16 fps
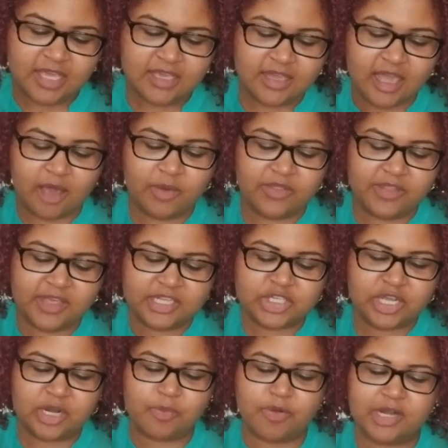Yeah, when they
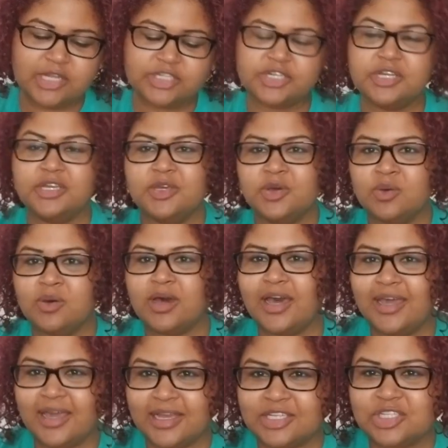try to pressure you,
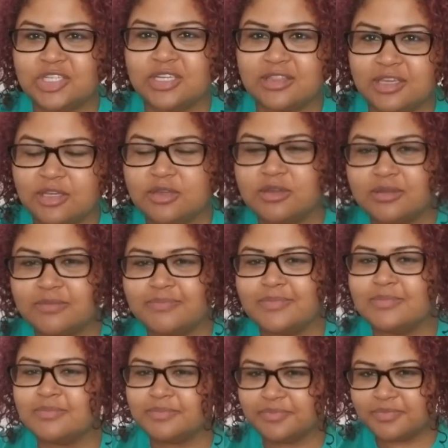I actually think,
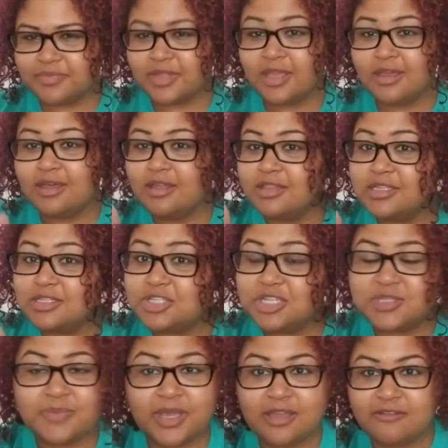this is
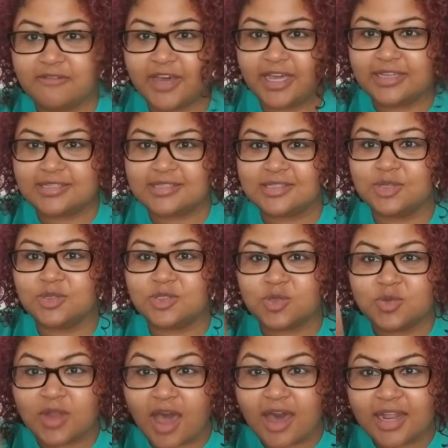just my advice. You
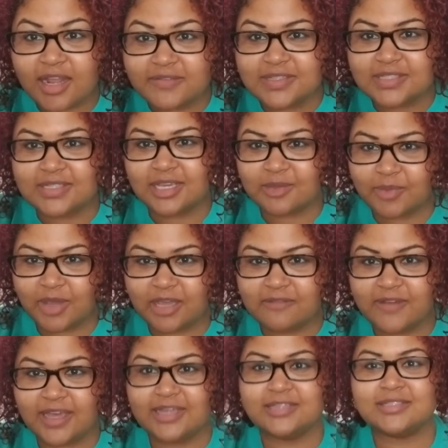do not have to take my
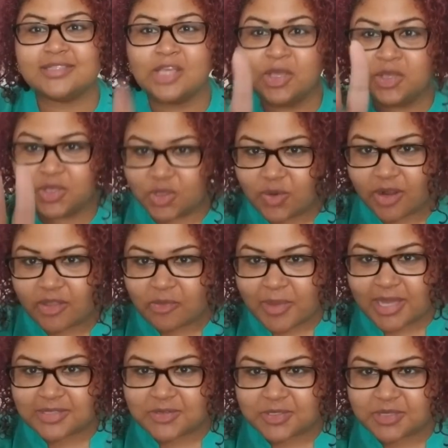advice. You are the
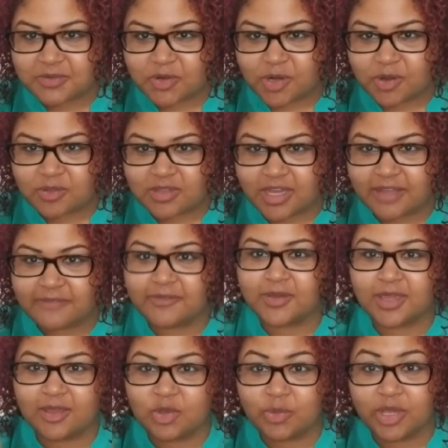masters of your own life,
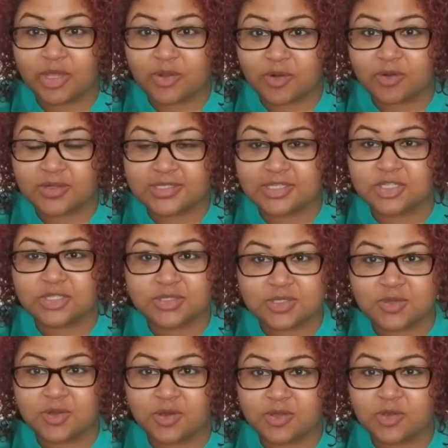okay? You make your own decisions.
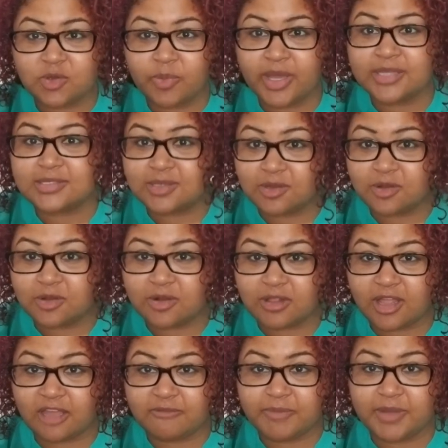You know you best. You know your
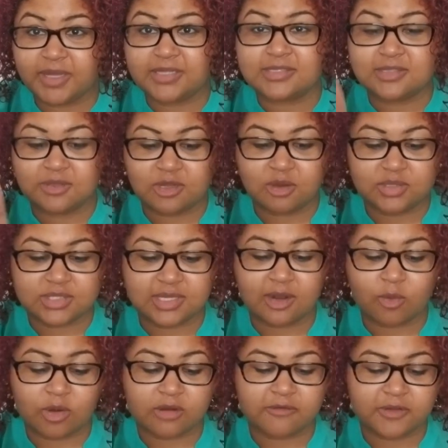life best. You know what's going
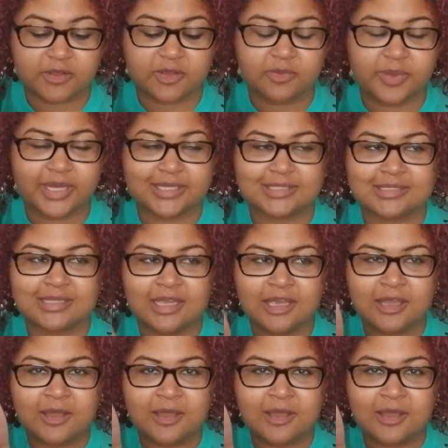to work for you best.